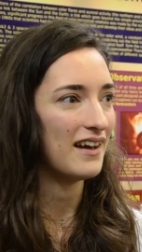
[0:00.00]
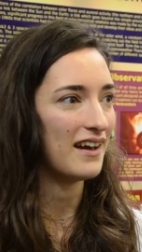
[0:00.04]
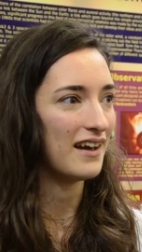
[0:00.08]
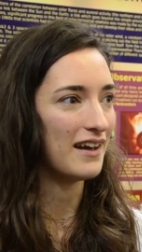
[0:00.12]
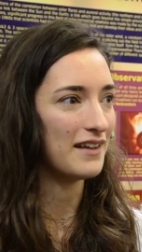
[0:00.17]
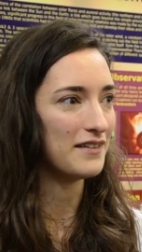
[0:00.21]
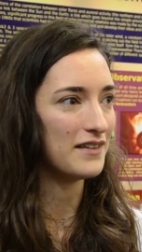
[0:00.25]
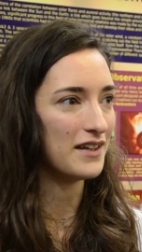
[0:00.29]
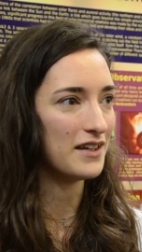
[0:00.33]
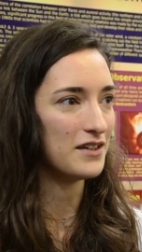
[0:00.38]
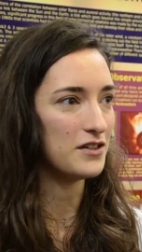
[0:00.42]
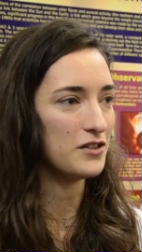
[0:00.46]

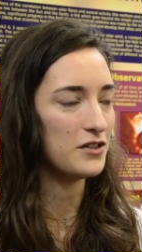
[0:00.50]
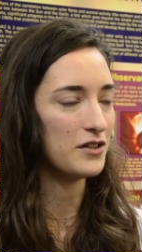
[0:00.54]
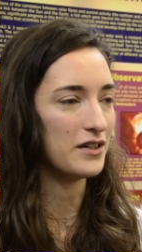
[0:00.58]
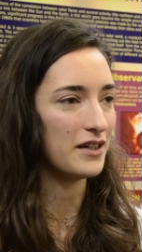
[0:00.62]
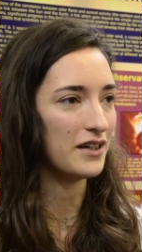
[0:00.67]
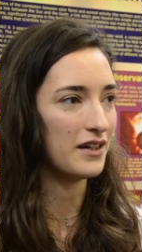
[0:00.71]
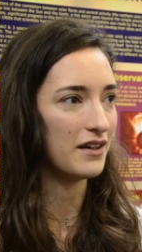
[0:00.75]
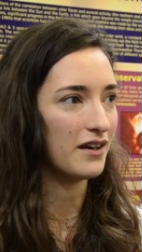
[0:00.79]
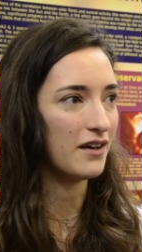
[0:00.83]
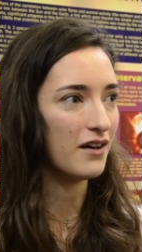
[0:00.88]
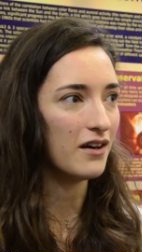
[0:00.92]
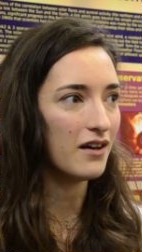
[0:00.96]
And then you
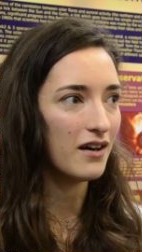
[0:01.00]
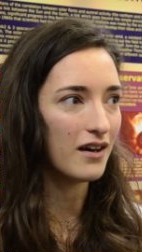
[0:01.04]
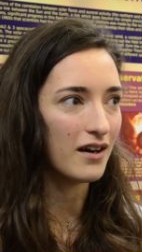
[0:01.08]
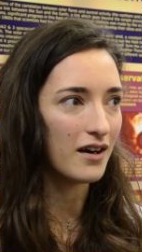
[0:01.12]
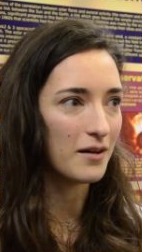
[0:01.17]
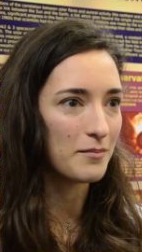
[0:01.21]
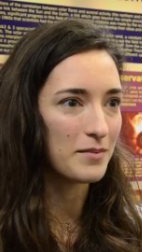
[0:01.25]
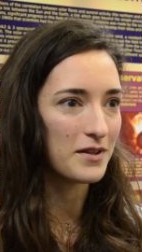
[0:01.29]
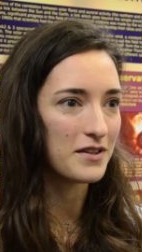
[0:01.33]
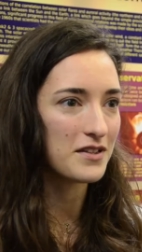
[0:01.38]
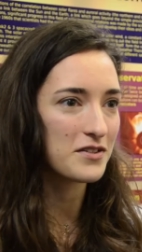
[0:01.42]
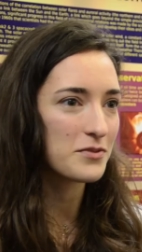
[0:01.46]
hear,
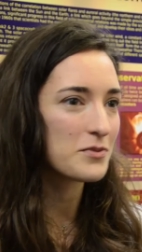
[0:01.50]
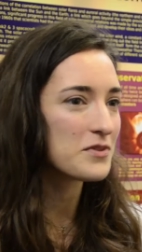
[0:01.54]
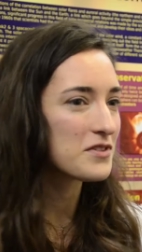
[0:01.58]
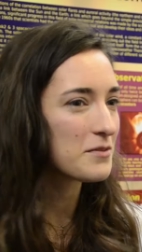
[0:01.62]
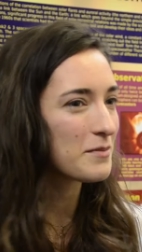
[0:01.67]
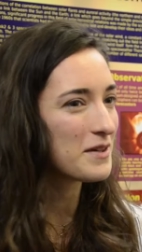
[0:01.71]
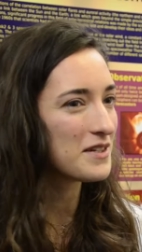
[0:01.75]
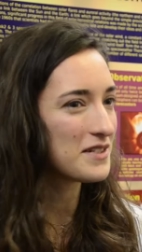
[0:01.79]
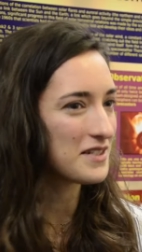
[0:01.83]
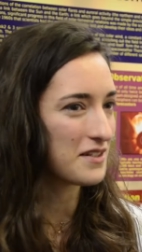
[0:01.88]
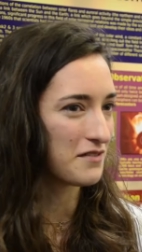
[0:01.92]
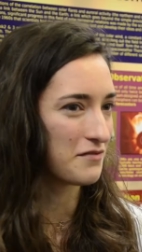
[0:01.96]
but this one's a
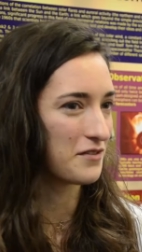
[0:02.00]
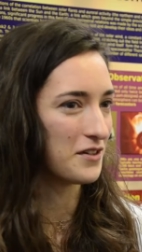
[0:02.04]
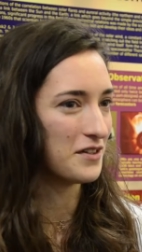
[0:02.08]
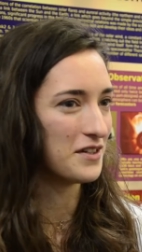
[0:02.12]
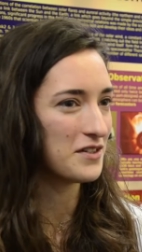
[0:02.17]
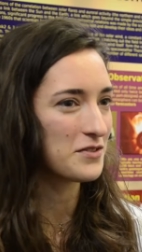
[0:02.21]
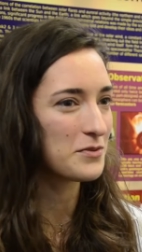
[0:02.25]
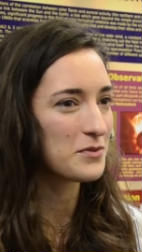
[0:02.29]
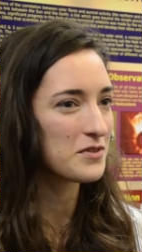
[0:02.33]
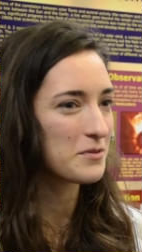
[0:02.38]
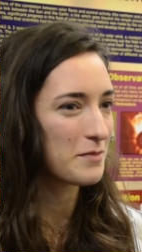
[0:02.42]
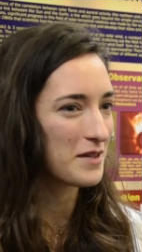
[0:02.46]
bit different.
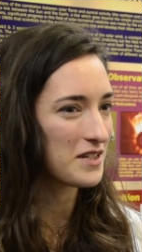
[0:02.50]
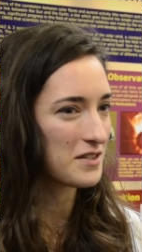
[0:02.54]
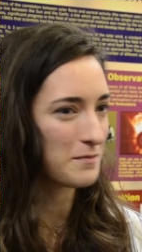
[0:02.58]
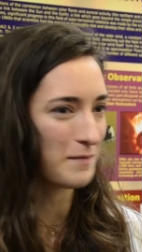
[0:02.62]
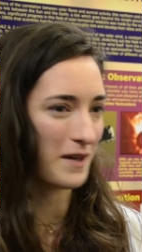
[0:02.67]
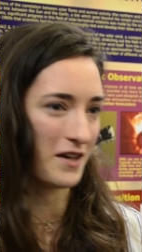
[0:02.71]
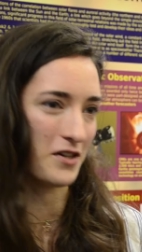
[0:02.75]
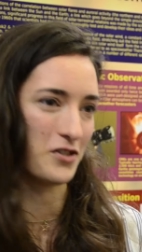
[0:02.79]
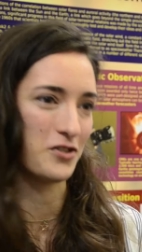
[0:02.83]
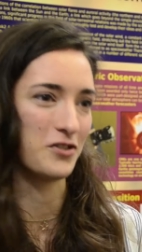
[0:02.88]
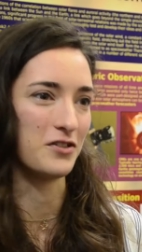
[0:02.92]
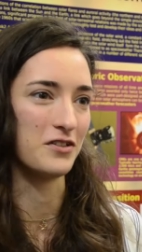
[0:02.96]
This one's a bit
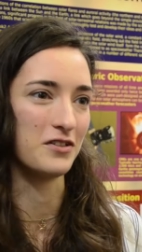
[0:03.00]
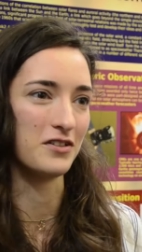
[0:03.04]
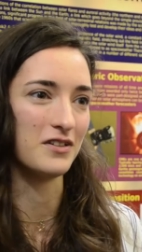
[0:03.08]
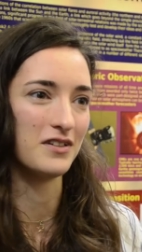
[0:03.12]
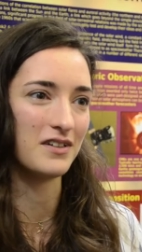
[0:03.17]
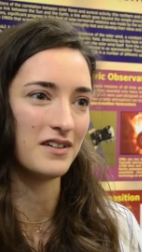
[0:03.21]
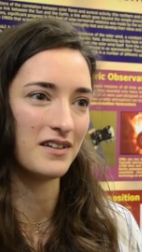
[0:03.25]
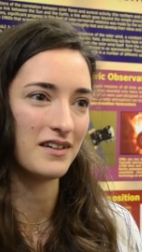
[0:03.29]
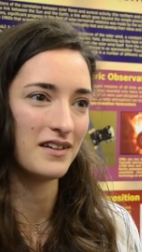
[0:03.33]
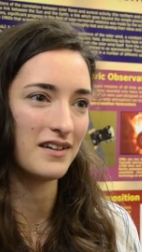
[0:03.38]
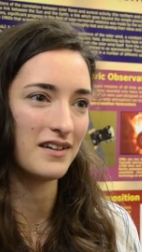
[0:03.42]
special.